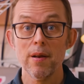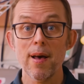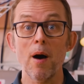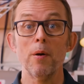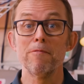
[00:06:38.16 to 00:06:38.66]

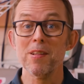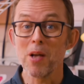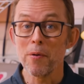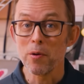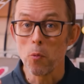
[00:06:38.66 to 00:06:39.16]
Now, if there's
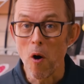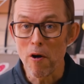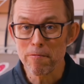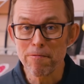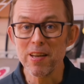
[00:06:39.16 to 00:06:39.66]
only
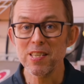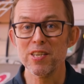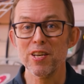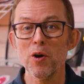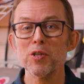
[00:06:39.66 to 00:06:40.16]
one
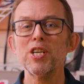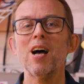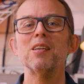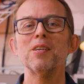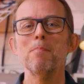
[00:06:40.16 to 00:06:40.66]
feature your
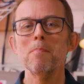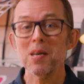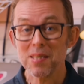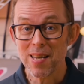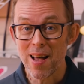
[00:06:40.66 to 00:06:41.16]
charger
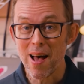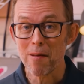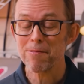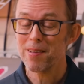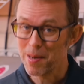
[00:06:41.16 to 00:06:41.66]
must
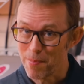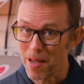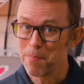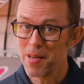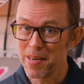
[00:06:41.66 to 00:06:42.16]
have, in
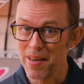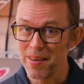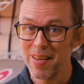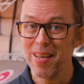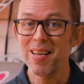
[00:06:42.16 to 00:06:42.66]
my opinion,